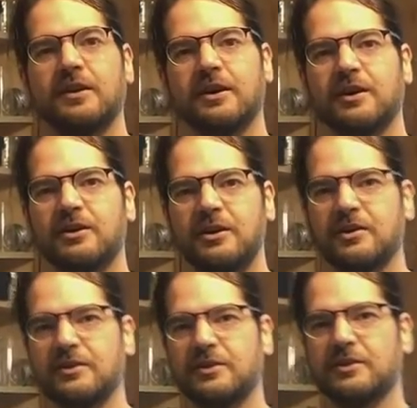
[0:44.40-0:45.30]

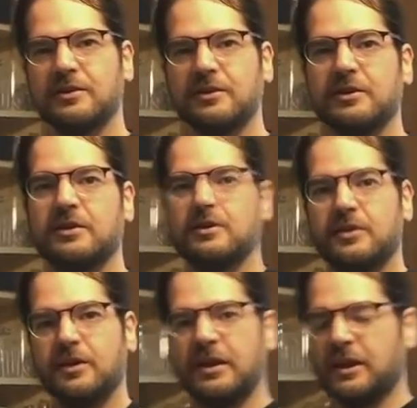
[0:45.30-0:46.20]
Honey
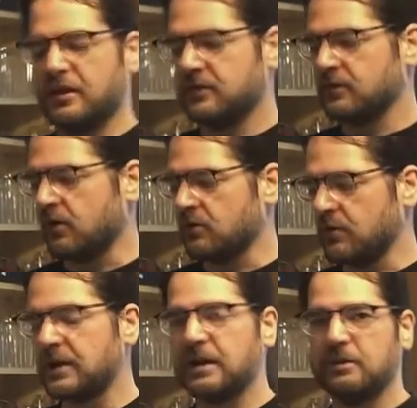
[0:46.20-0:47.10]
is
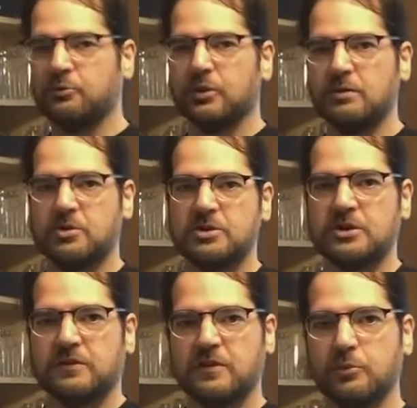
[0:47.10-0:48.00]
already pretty
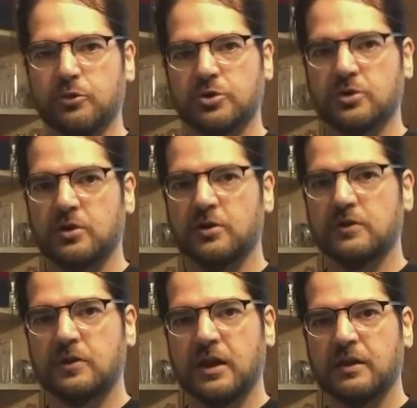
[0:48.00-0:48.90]
much simple
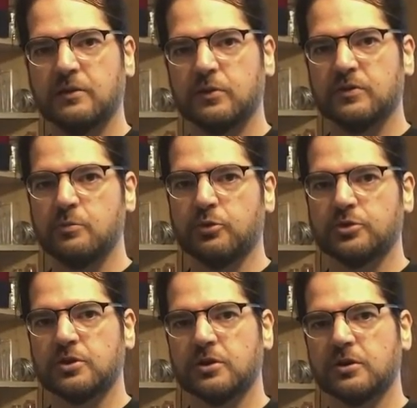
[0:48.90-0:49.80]
sugars, and those simple
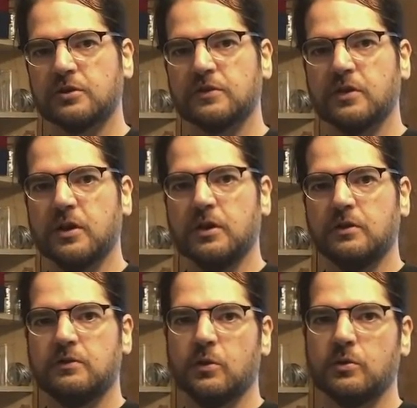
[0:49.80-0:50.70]
sugars
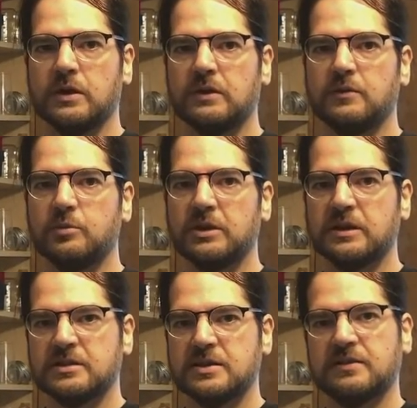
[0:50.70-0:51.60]
don't need to be
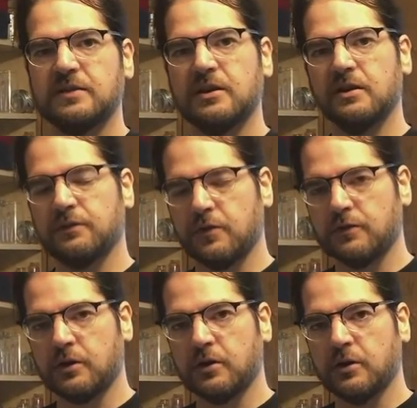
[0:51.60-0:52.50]
digested any
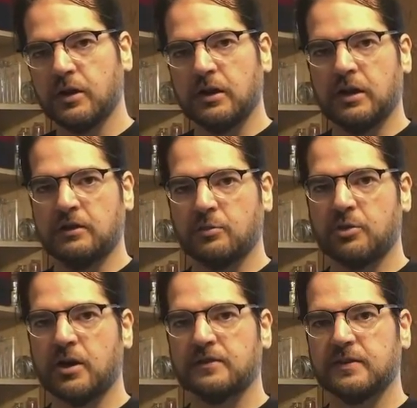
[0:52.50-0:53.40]
further in the
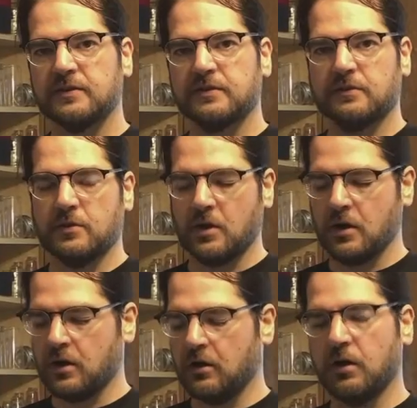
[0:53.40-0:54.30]
process
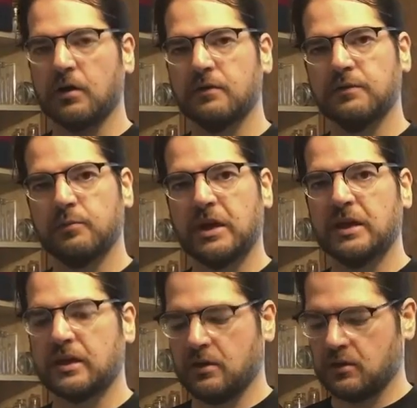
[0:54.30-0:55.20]
of
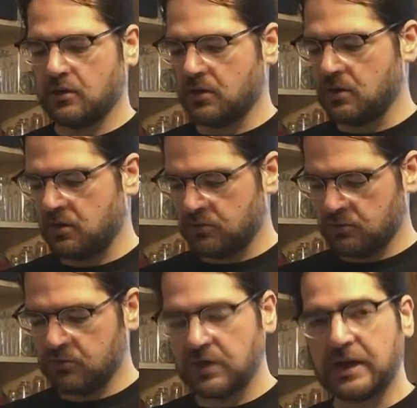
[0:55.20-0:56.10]
making a
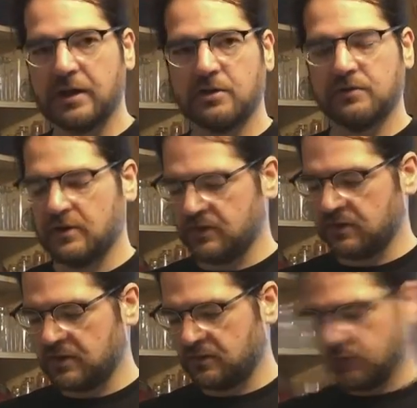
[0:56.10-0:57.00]
drink out of this
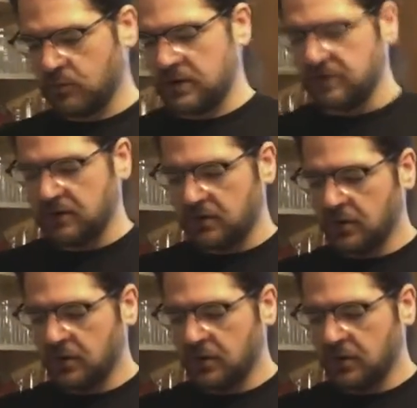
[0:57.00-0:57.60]
that's fermented.